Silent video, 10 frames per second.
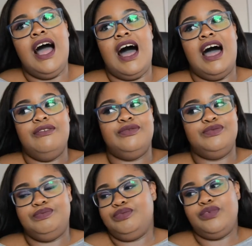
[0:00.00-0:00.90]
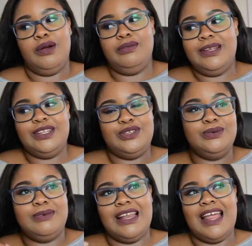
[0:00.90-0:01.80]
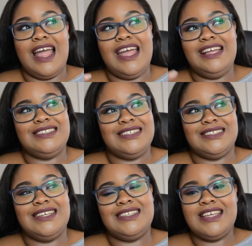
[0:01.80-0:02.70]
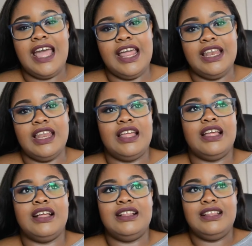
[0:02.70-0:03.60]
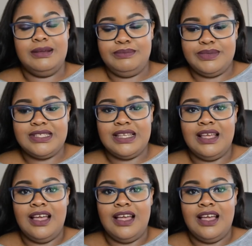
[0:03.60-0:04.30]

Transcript: I probably do about 8 to 10 clips